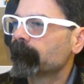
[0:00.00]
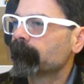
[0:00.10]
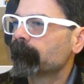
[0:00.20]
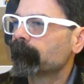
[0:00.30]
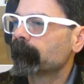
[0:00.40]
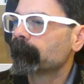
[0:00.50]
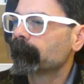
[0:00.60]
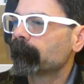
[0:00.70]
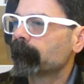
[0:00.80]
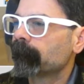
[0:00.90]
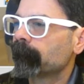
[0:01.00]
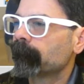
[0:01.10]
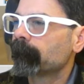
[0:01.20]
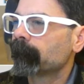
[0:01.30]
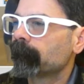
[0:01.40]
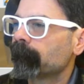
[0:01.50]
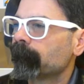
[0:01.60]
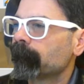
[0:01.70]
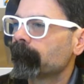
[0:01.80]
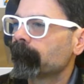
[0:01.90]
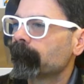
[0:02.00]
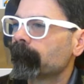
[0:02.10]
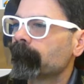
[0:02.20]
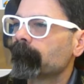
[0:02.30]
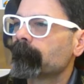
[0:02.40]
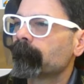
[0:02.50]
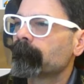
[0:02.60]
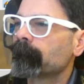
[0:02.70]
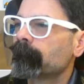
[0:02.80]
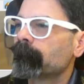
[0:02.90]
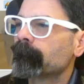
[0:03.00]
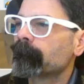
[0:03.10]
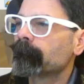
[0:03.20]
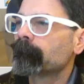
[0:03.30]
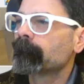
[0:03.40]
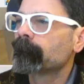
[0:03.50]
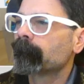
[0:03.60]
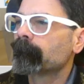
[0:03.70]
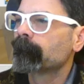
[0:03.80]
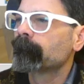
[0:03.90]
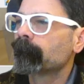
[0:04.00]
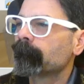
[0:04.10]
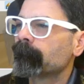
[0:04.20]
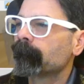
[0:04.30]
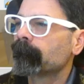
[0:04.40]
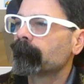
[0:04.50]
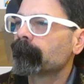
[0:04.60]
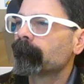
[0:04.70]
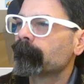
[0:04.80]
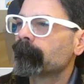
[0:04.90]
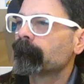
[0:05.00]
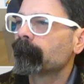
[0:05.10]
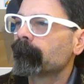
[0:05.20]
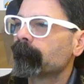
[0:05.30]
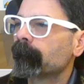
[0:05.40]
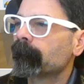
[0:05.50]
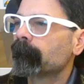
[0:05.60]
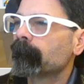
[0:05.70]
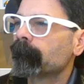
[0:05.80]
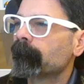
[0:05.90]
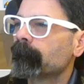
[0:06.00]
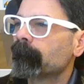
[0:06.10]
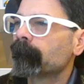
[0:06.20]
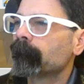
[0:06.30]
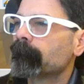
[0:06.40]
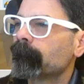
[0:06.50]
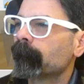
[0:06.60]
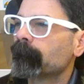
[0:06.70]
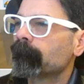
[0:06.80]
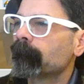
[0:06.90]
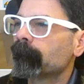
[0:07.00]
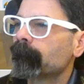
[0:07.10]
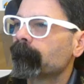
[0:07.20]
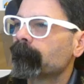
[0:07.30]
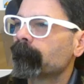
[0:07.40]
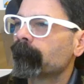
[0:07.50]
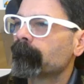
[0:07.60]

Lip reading: (no one is talking)